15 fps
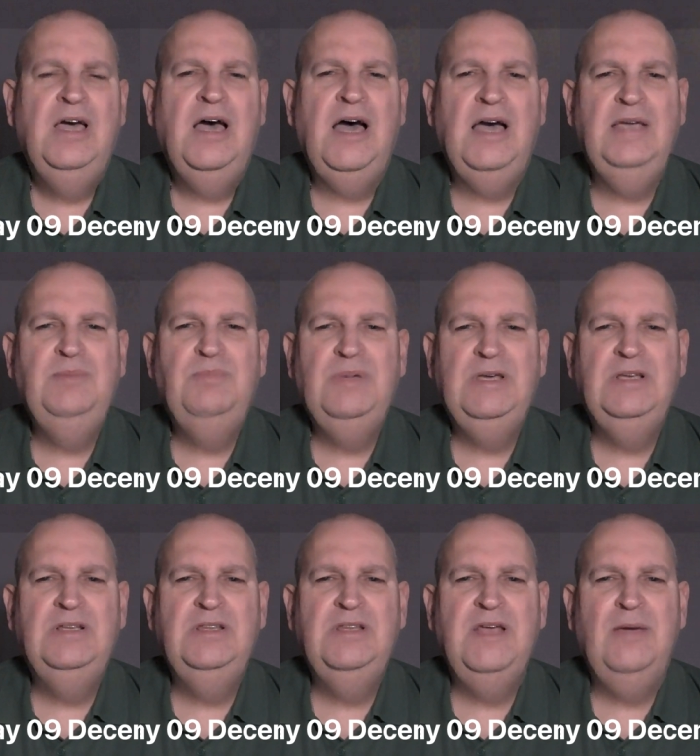I
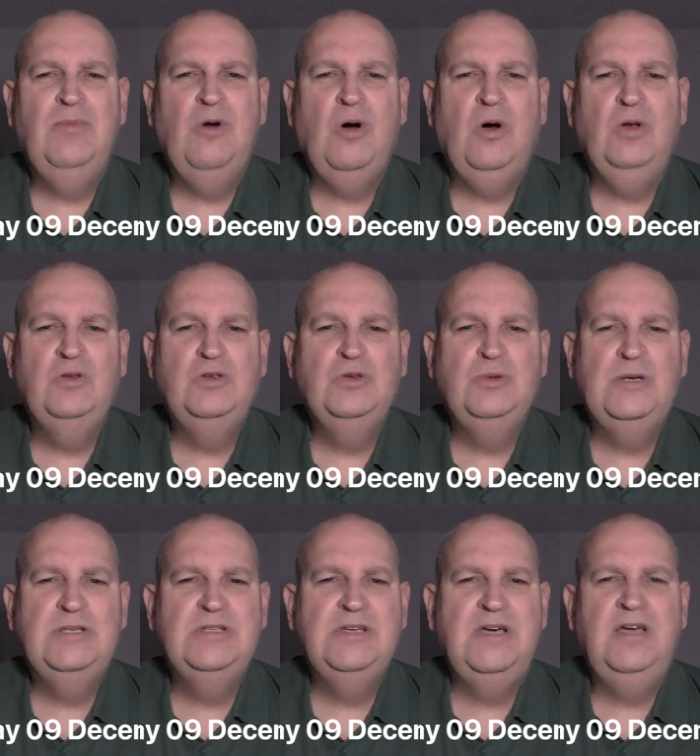pinged them on
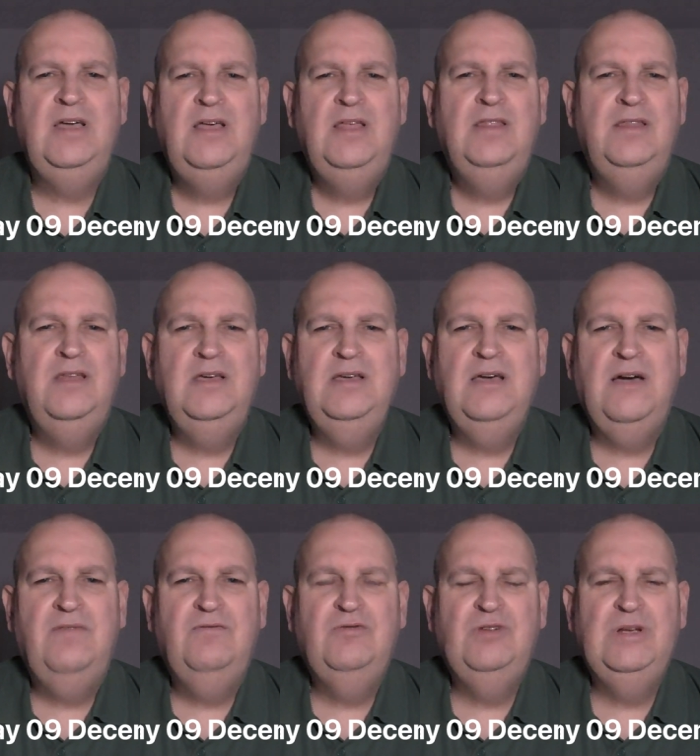Twitter. They
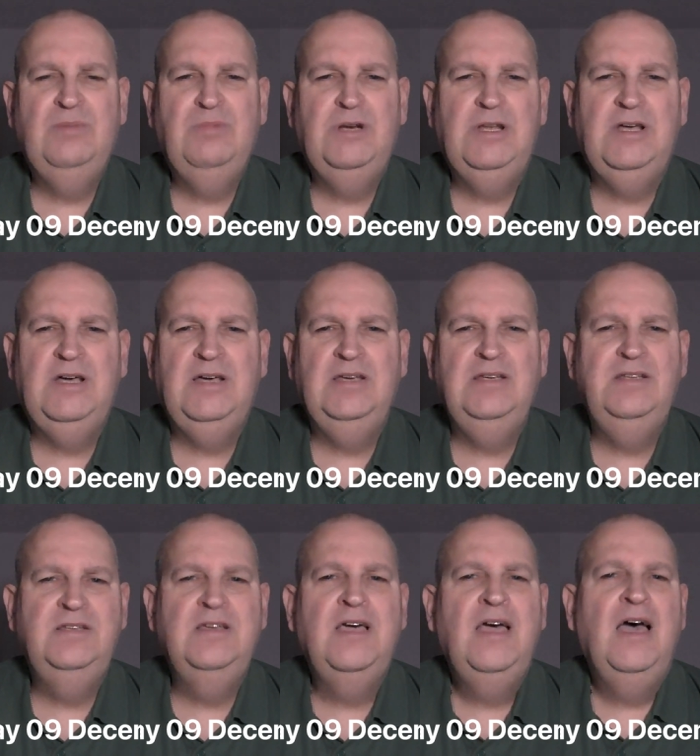haven't
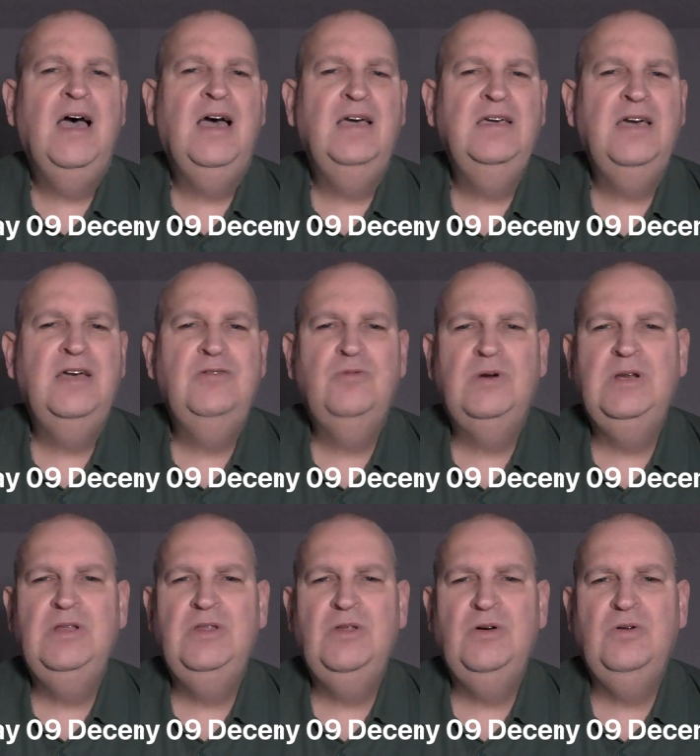replied. I had
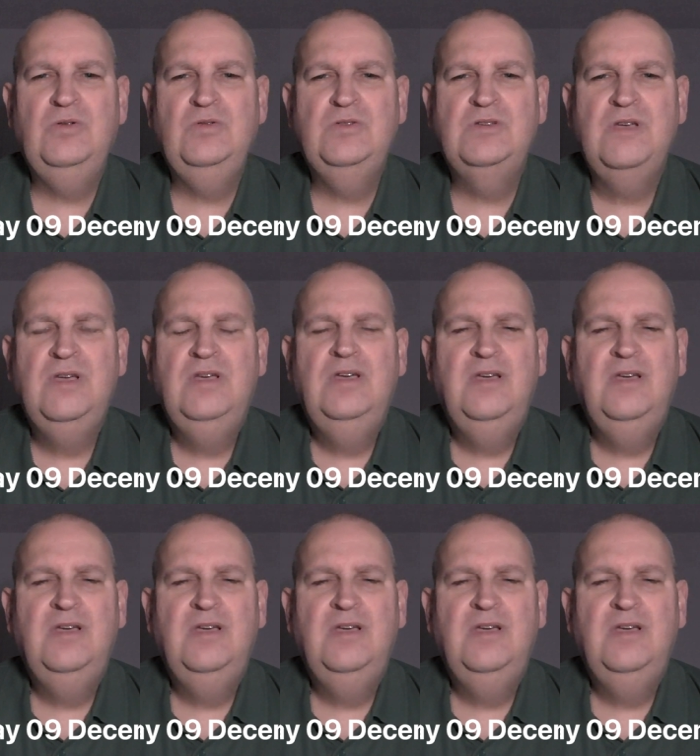one of those